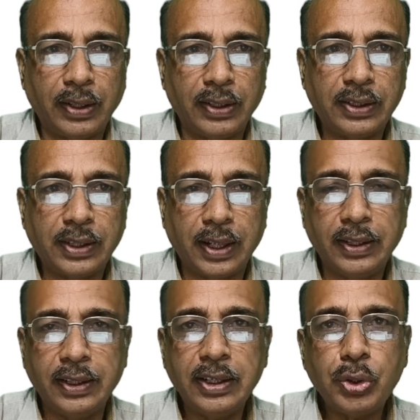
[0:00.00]
10
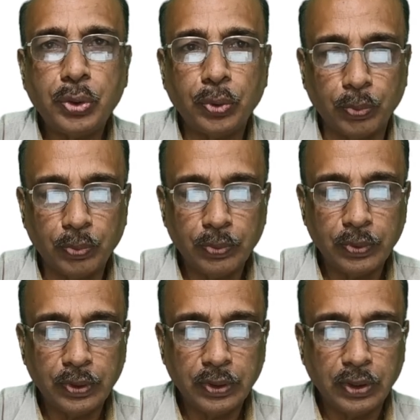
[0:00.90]
is 2.
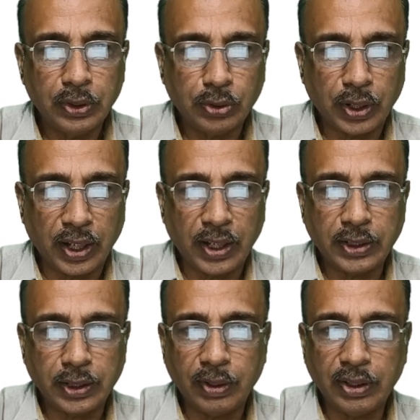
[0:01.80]
So H
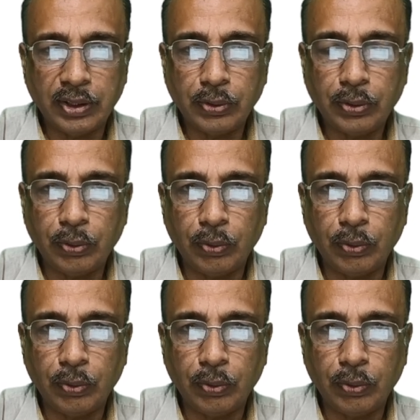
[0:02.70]
equals to 2.